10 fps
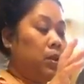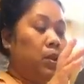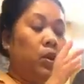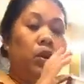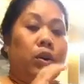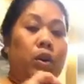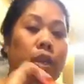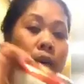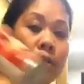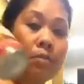
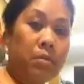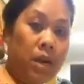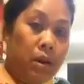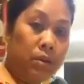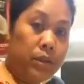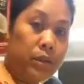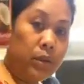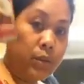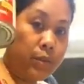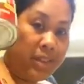coconut milk.
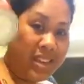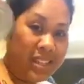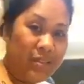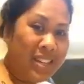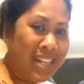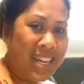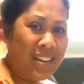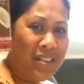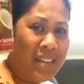So this one, I don't